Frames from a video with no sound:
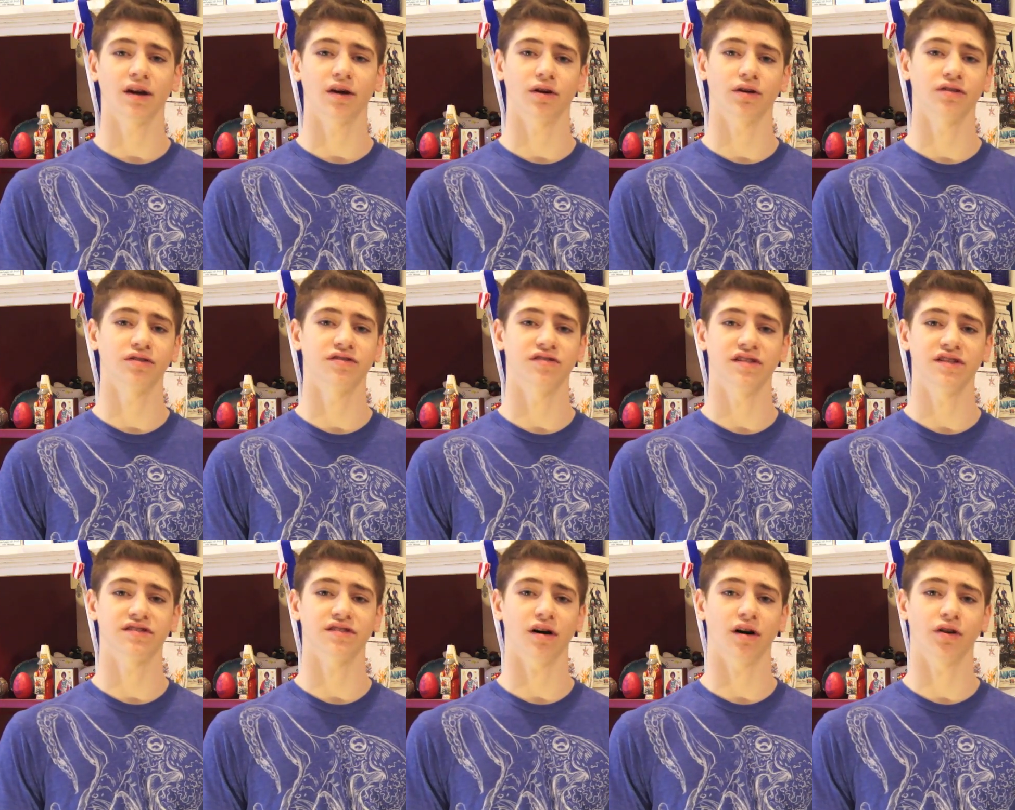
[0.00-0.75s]
earned
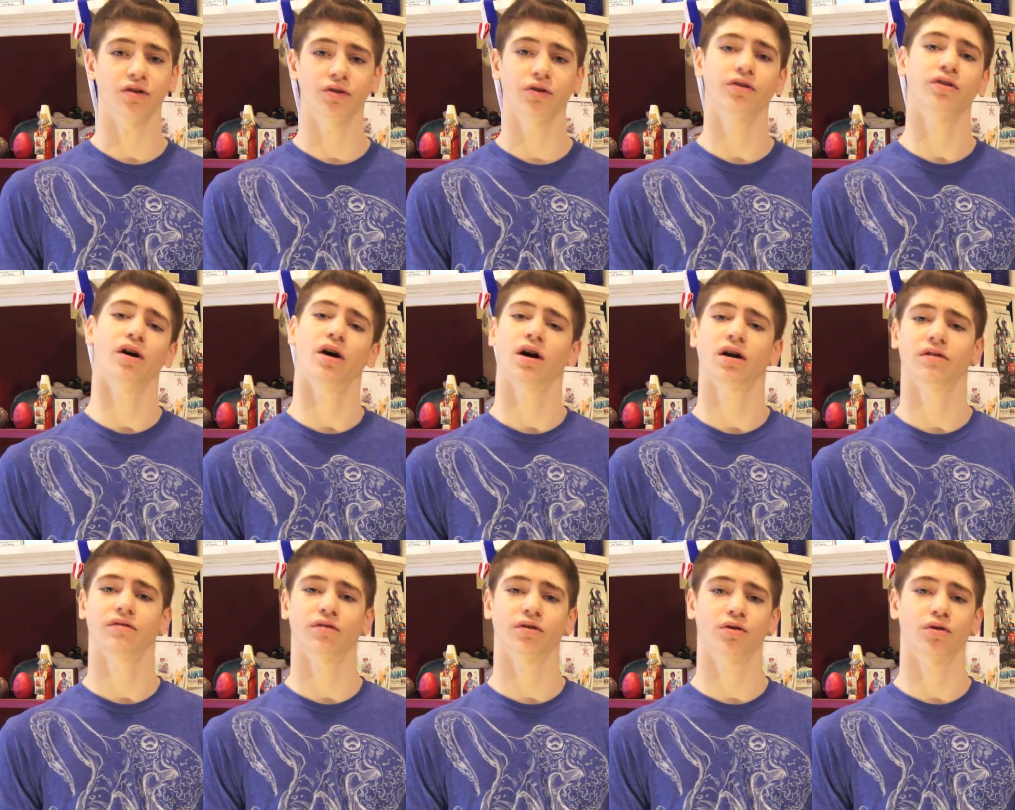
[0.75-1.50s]
this
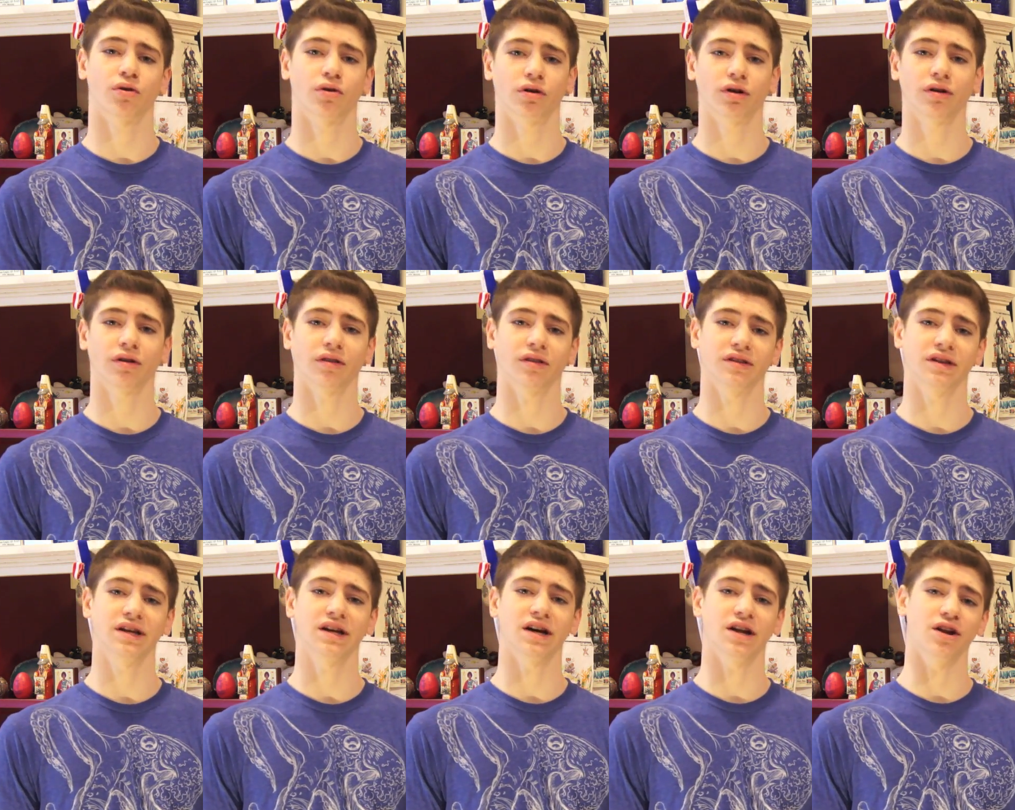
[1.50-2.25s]
underdog of a coral
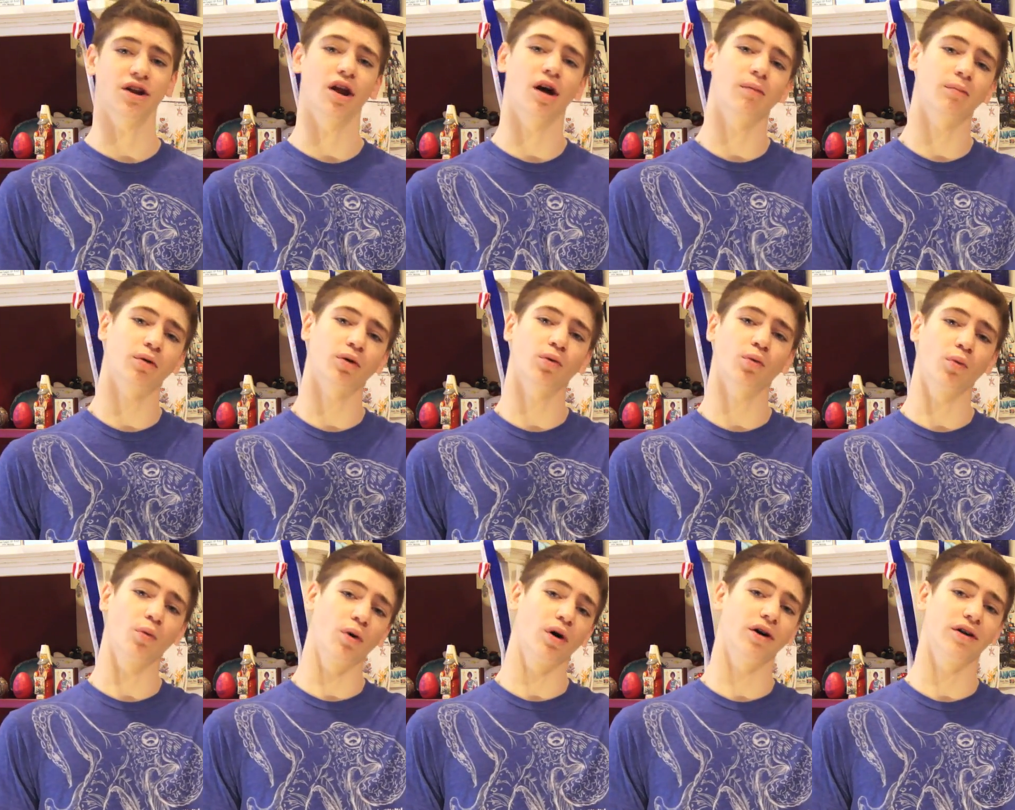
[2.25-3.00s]
the number
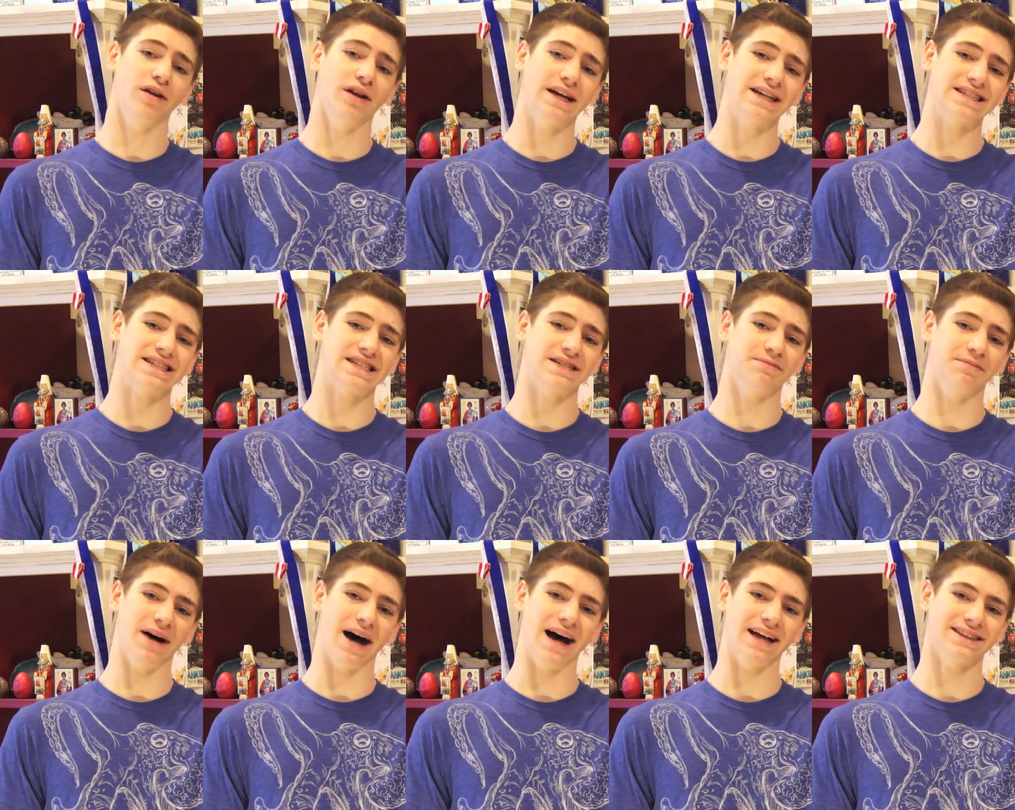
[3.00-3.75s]
1
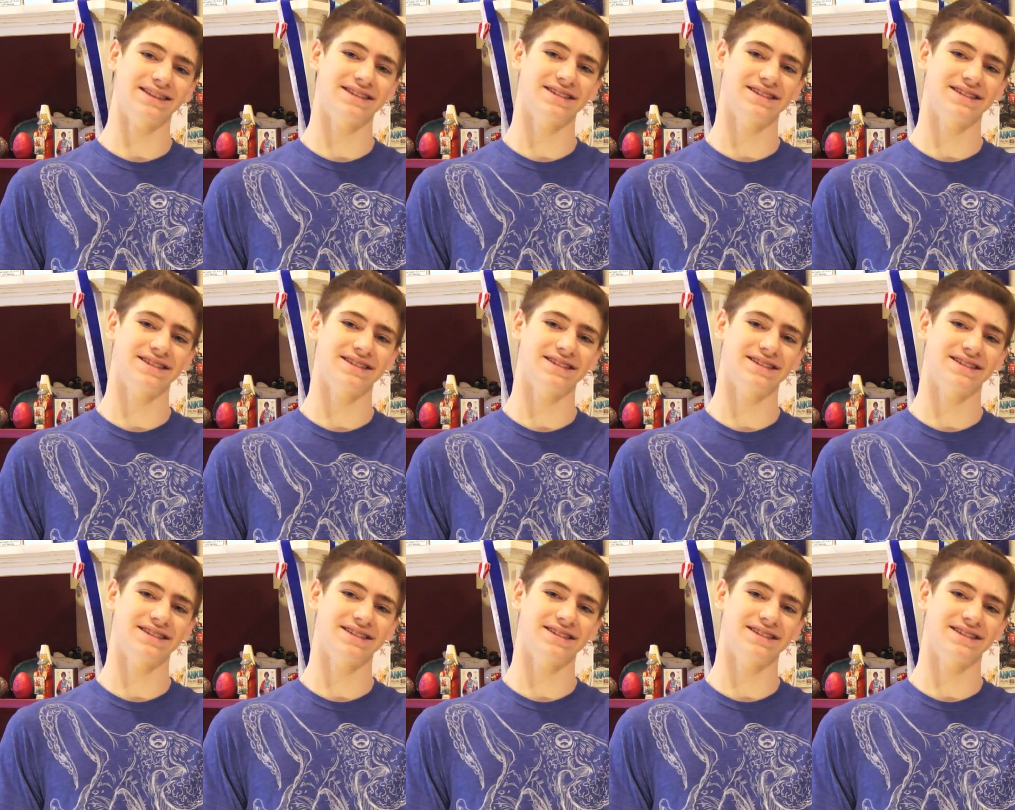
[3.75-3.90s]
spot.